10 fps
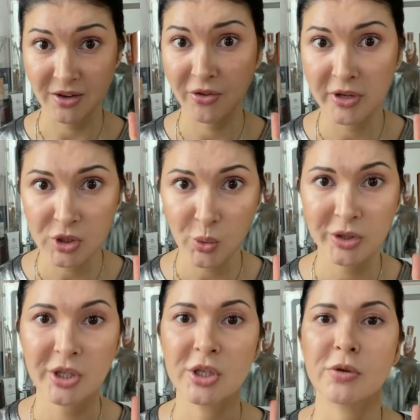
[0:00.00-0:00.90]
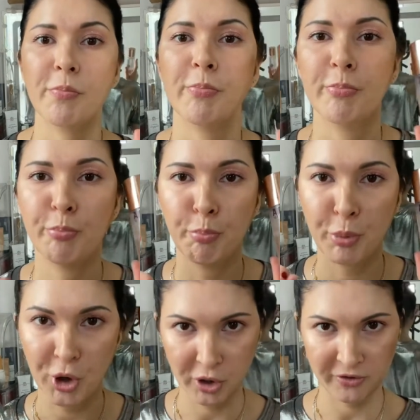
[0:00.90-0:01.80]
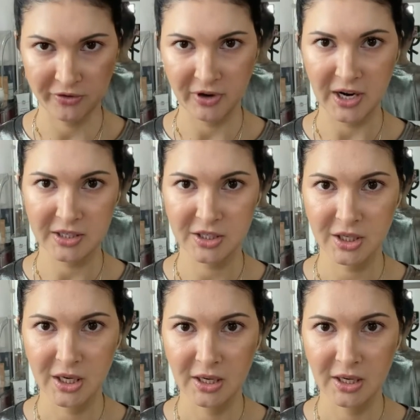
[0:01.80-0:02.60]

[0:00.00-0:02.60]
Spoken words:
This one is perfect.